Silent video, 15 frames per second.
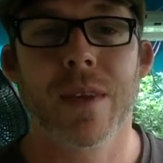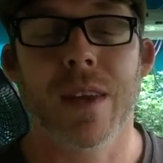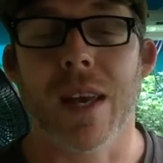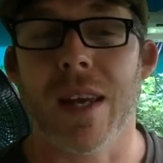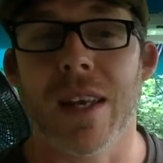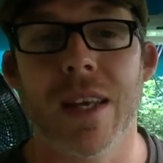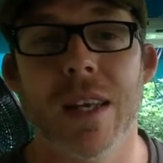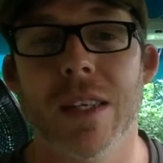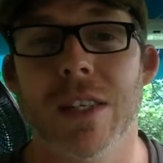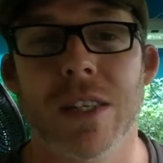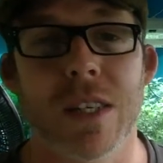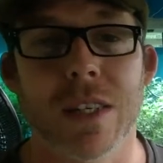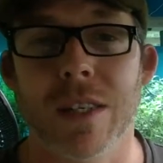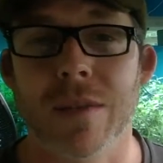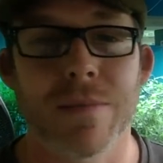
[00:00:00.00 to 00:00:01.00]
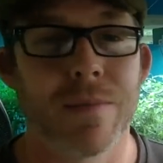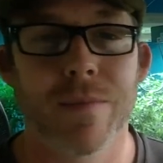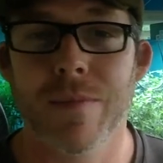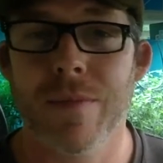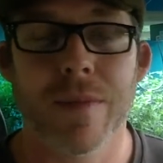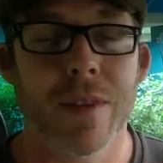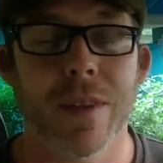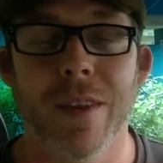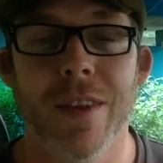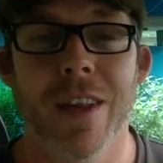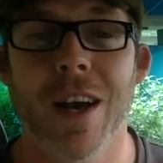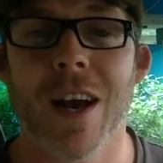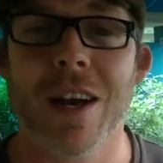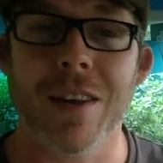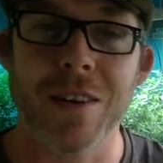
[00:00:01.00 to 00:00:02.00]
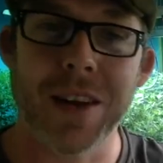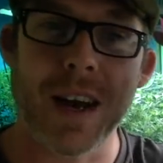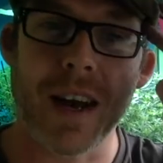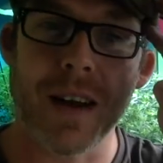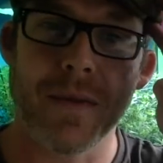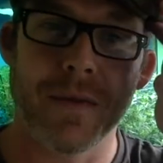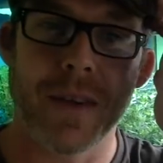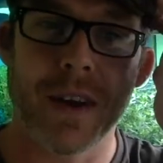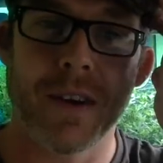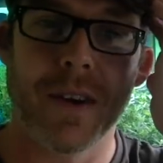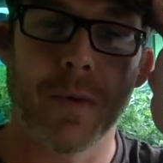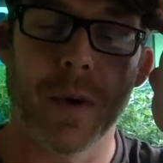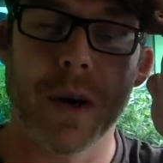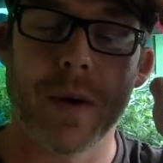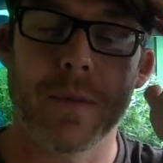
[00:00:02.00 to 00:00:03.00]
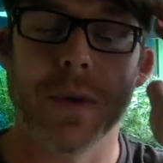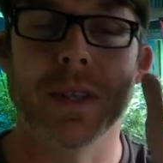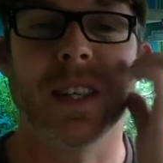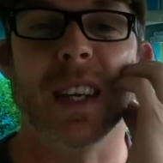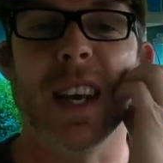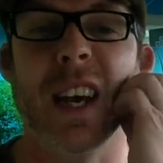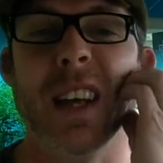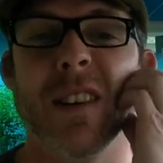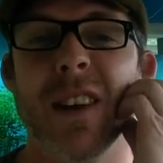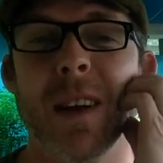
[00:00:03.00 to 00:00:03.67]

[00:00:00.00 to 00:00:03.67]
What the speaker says: and he is just not very well put together.